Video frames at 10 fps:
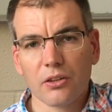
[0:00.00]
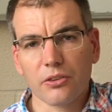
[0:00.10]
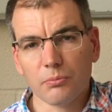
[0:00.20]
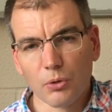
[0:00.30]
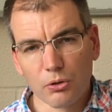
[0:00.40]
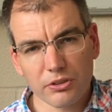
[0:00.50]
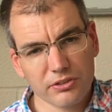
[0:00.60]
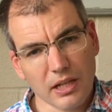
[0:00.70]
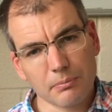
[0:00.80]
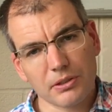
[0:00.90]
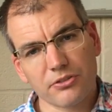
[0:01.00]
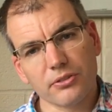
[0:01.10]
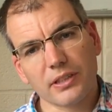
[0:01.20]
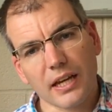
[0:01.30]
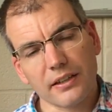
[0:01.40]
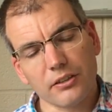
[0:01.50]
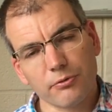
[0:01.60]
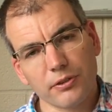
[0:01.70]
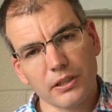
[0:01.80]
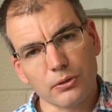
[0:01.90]
The more established you get in a
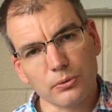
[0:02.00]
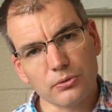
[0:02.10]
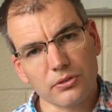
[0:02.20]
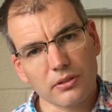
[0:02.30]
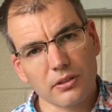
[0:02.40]
field,